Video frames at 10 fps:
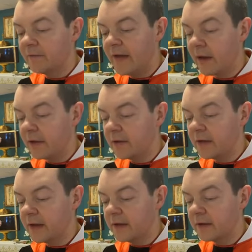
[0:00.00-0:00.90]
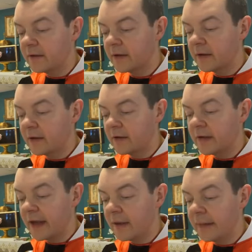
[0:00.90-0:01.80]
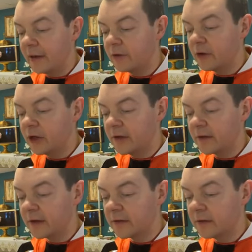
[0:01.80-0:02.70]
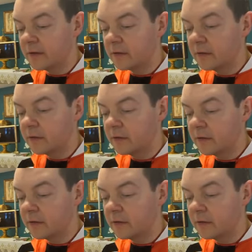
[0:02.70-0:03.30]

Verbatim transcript: Pharisees say about Jesus?